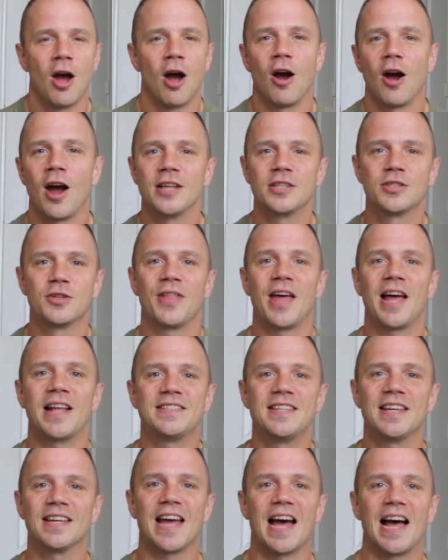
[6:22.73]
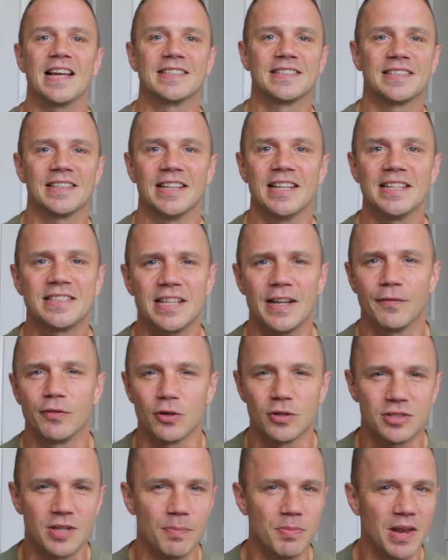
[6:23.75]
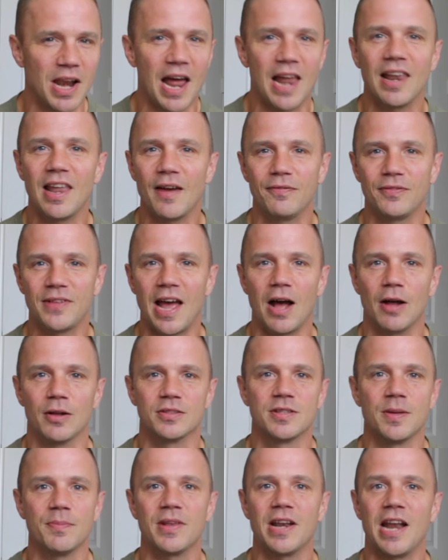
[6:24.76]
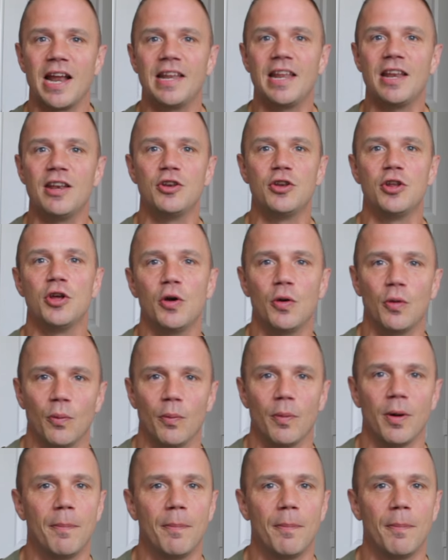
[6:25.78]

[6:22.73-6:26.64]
All right, so that's it, guys. Listen, if there's something I left out, something I didn't do,